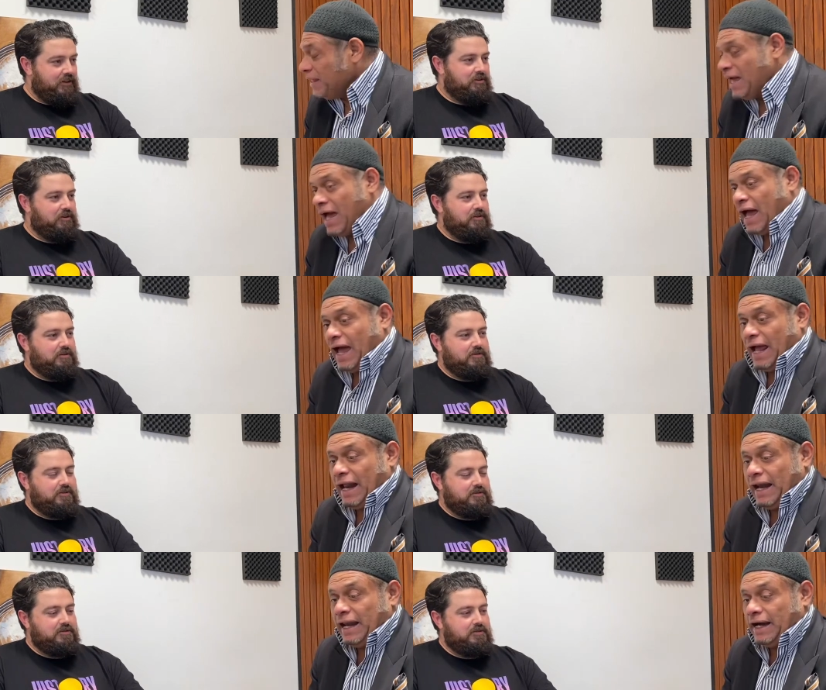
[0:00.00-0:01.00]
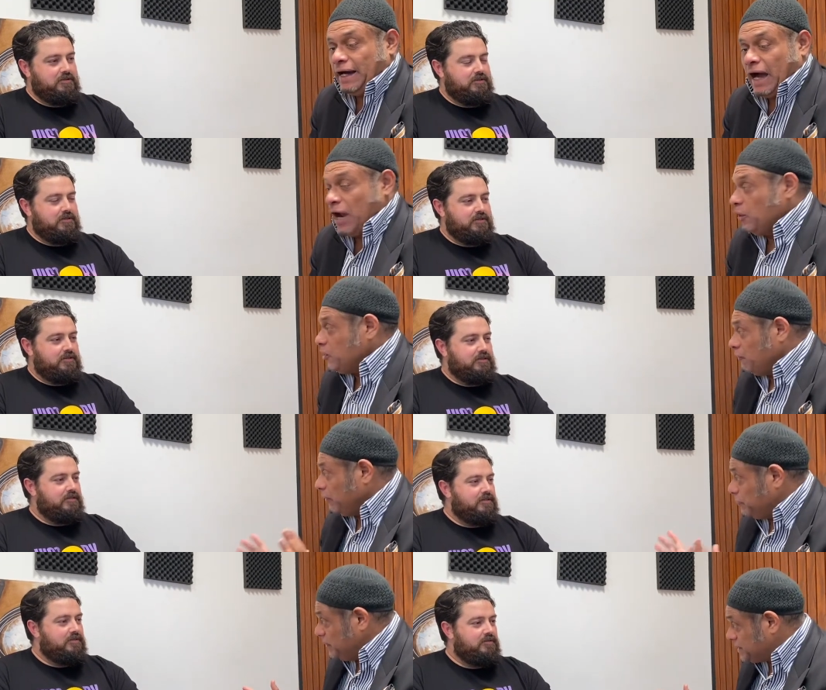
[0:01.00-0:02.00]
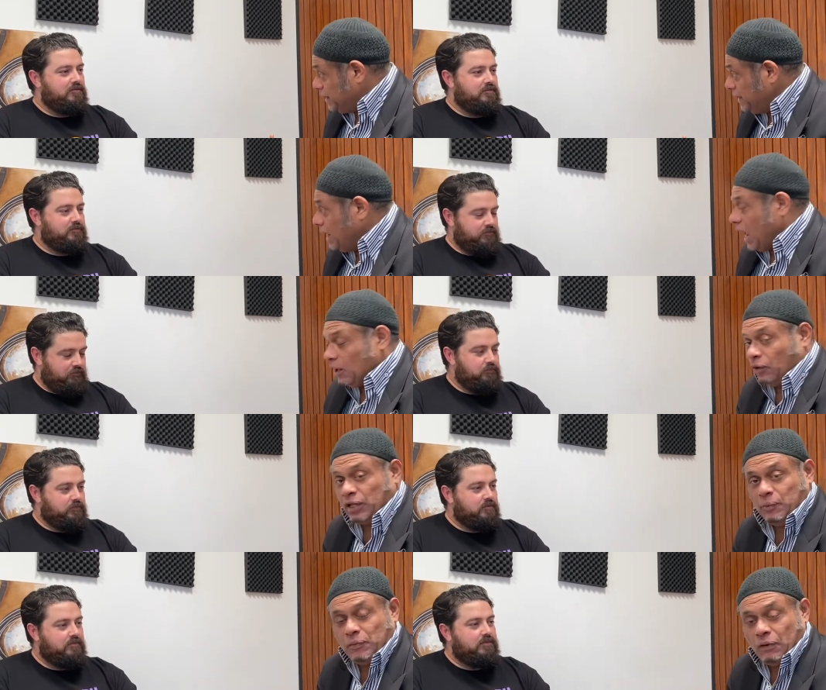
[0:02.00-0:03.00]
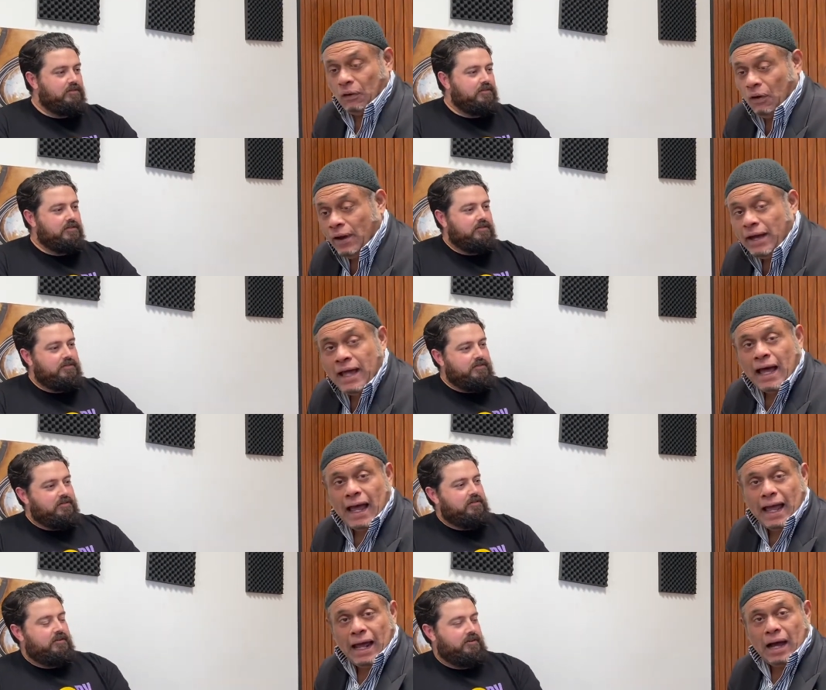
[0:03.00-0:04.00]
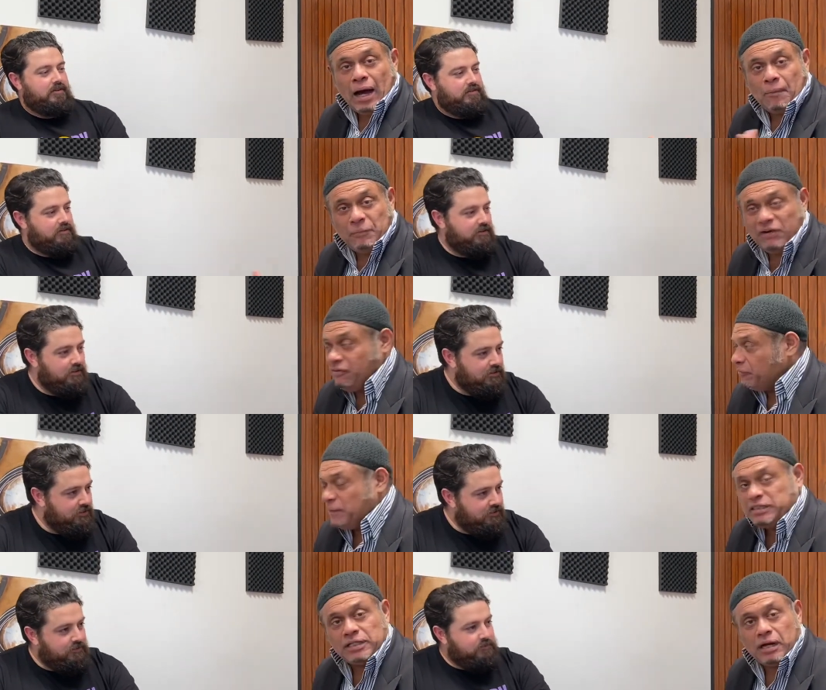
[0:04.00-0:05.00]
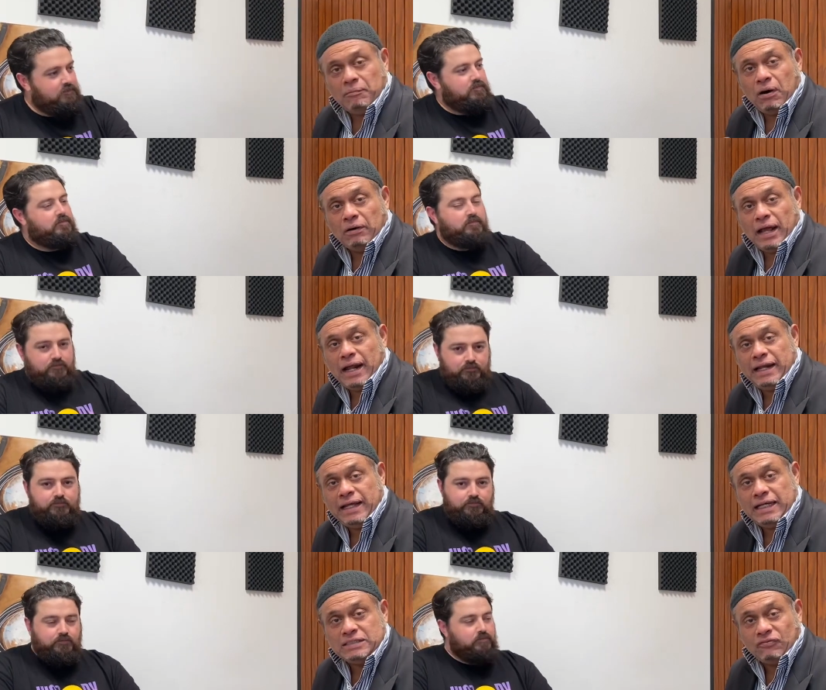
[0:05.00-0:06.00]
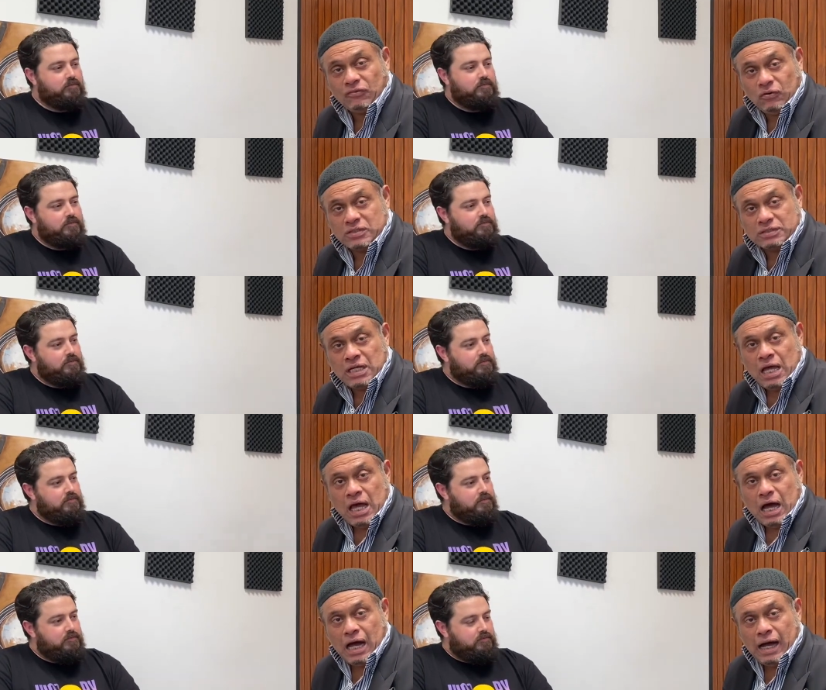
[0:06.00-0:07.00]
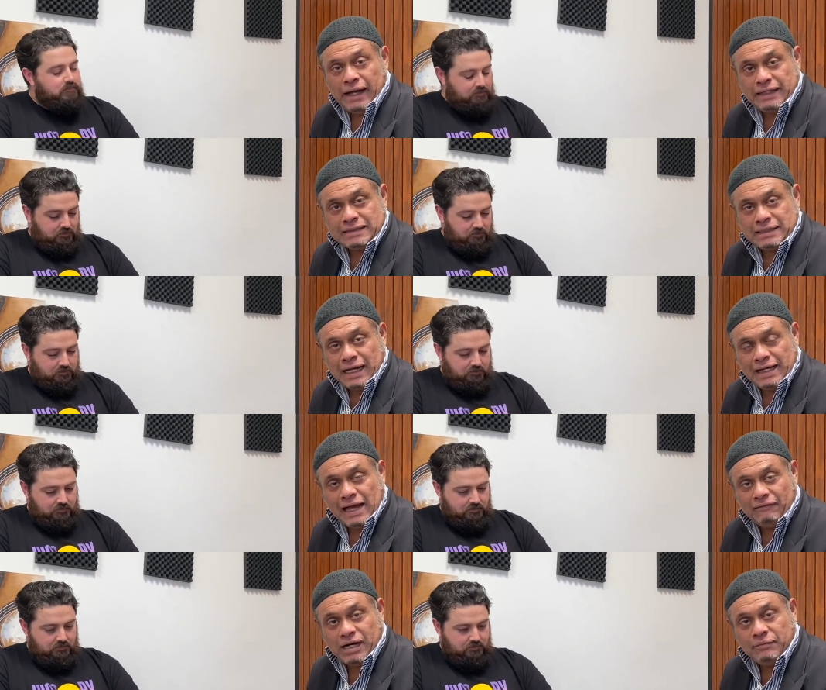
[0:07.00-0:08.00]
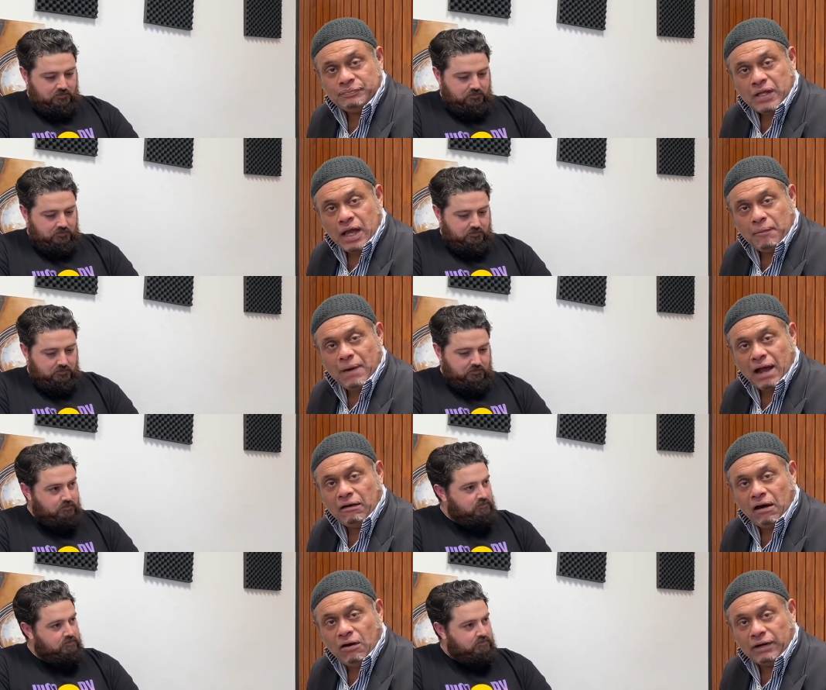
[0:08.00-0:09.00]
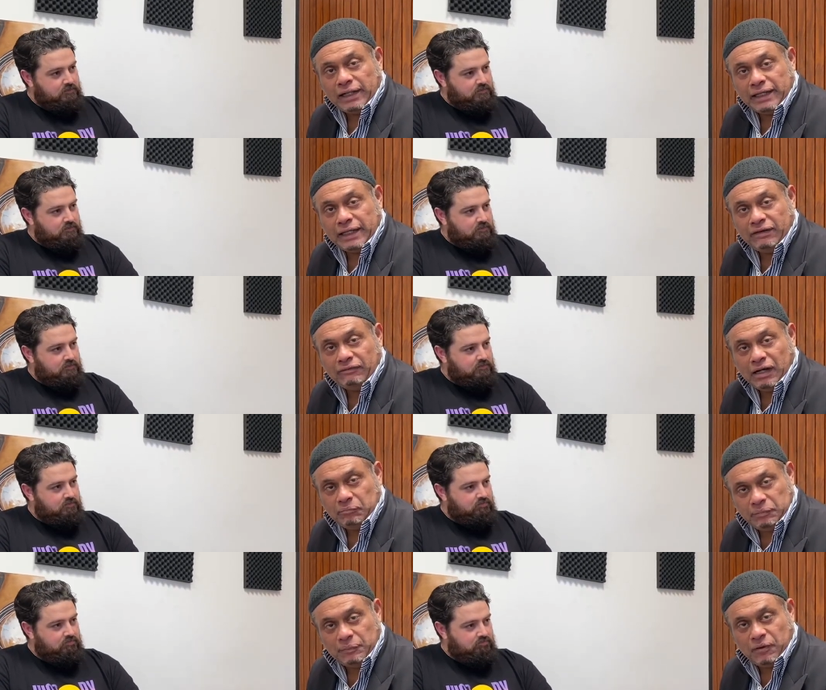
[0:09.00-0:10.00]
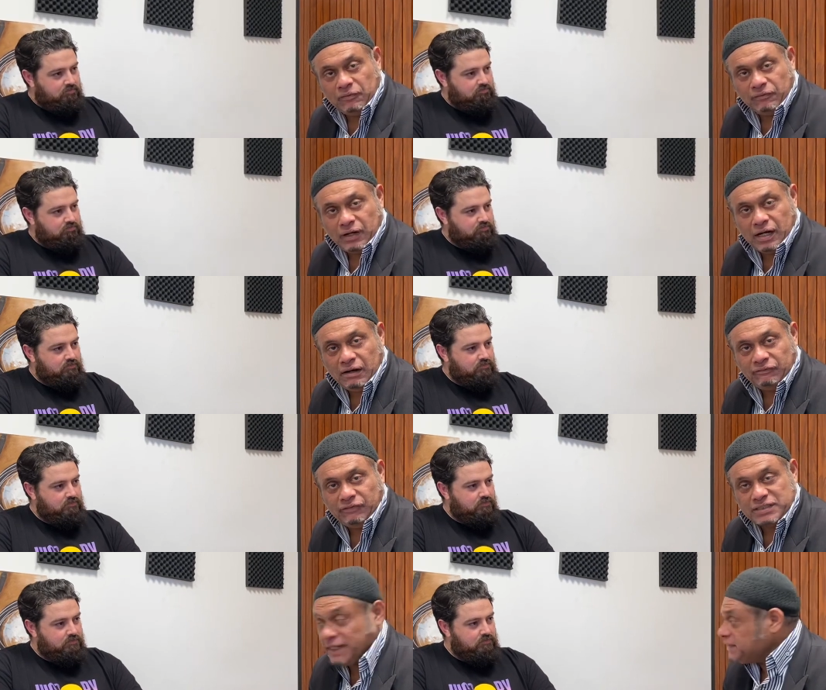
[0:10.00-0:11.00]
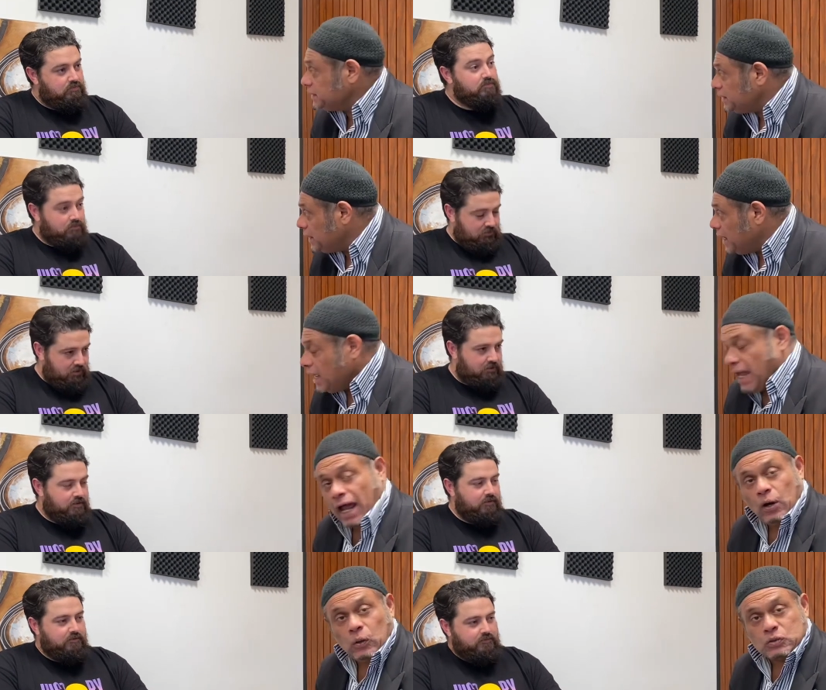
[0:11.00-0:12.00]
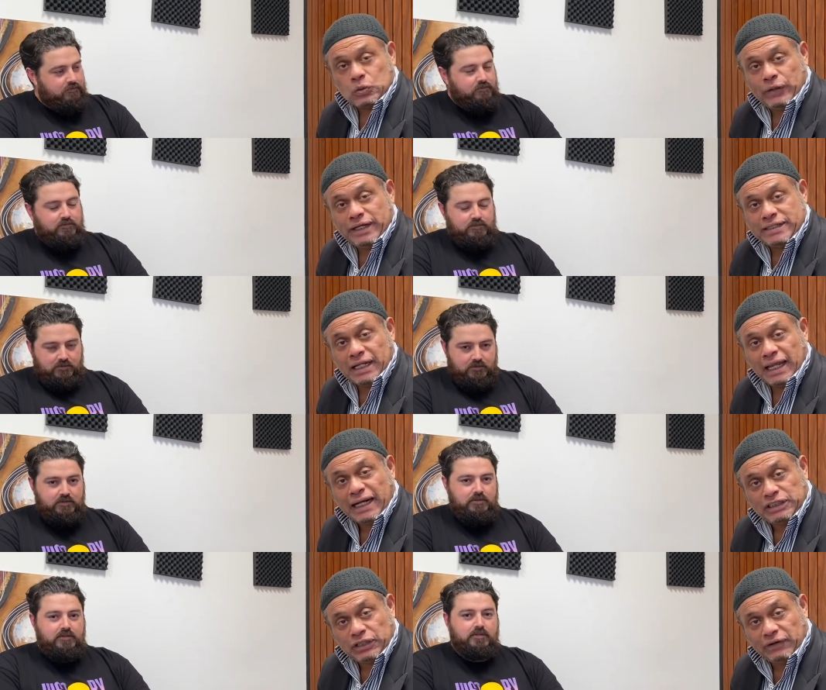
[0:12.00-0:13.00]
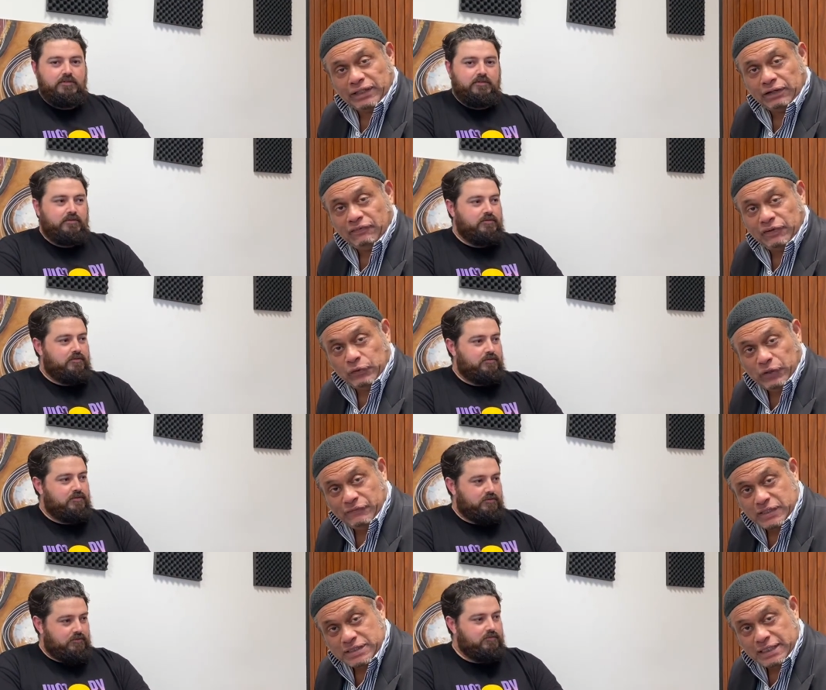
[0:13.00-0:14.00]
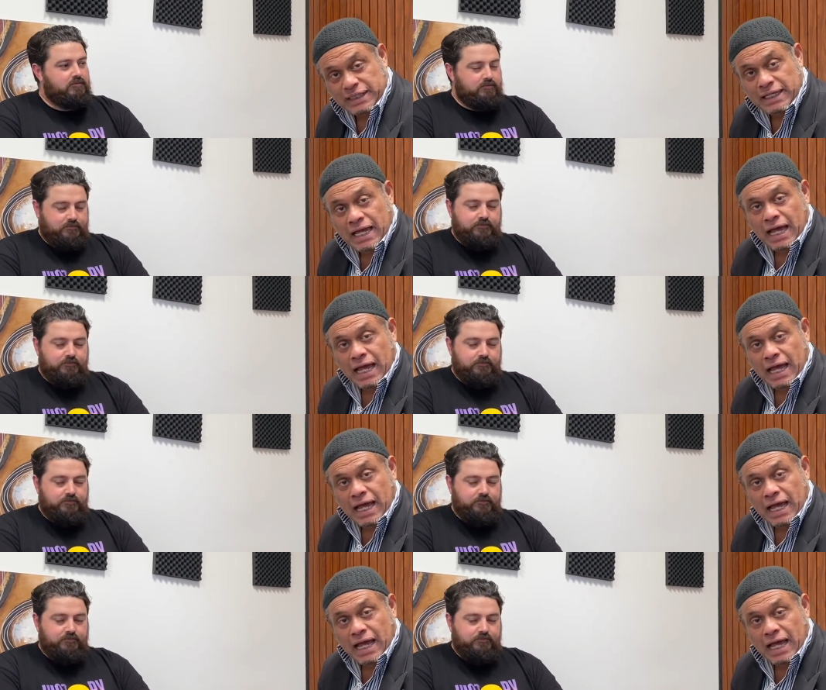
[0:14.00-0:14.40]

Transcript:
Speaker 1: Thank you. And I know you're very busy. I'll not keep you long. A brief information about Eddie. He's, of course, he have a background in the people of First Nation. Yes. And also he's a lecturer at the Griffith University.